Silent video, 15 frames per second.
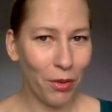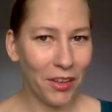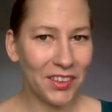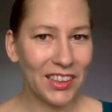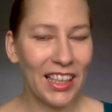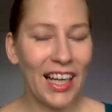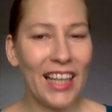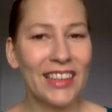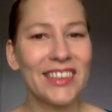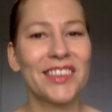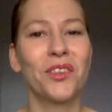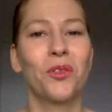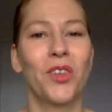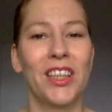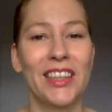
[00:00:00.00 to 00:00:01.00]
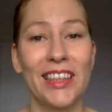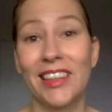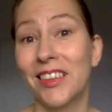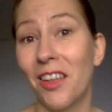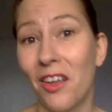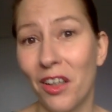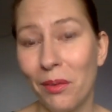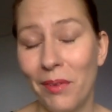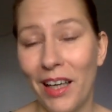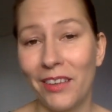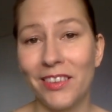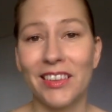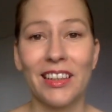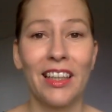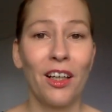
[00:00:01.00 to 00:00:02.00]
podcast where they talk about